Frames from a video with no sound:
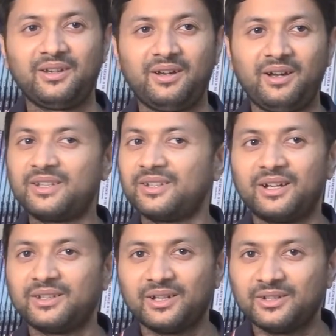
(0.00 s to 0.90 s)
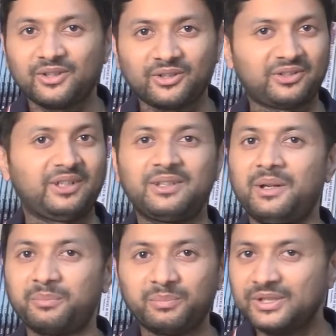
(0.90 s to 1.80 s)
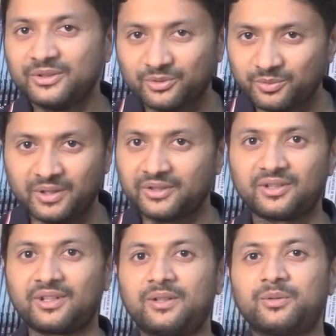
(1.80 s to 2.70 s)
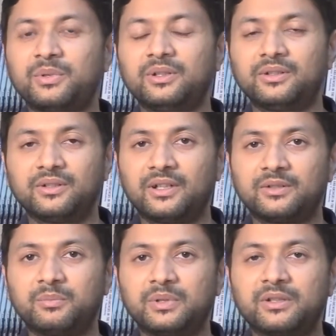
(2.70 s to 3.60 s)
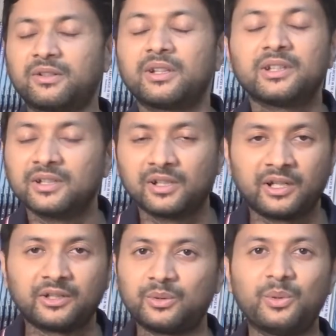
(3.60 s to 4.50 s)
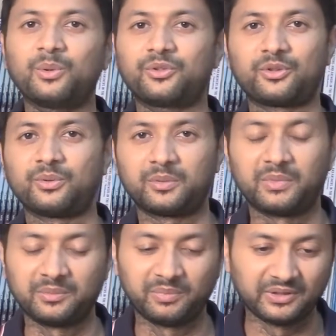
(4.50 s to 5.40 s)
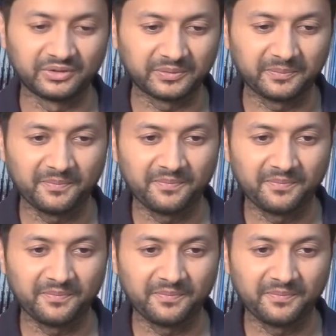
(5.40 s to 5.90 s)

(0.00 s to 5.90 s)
I just said, yeah, please do, Pastor. I'd be really glad to host you at my place.